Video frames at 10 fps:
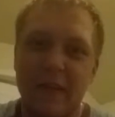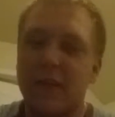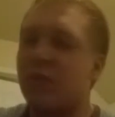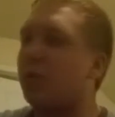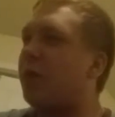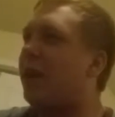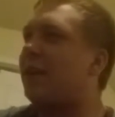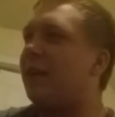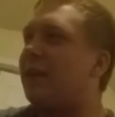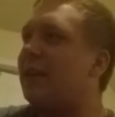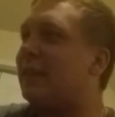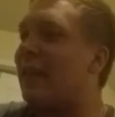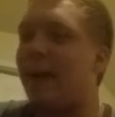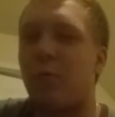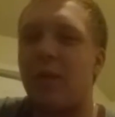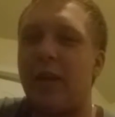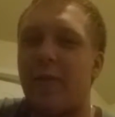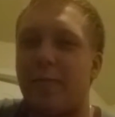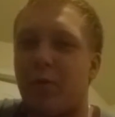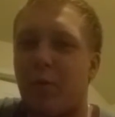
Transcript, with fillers: So, like, that wouldn't even put